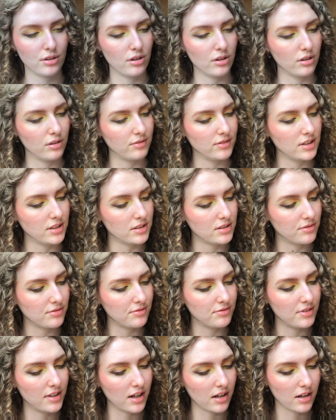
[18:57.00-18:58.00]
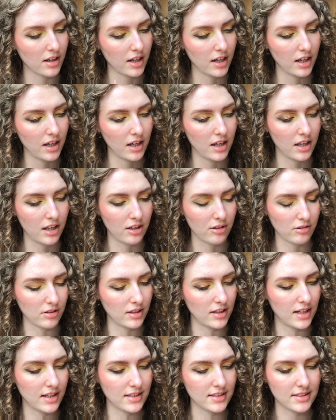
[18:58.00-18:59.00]
all of these very
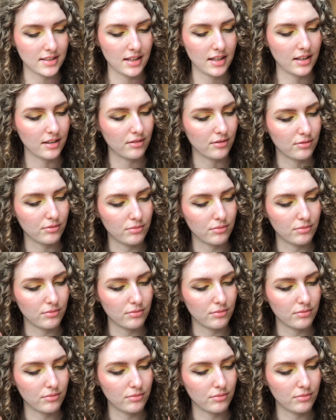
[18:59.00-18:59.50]
iridescent,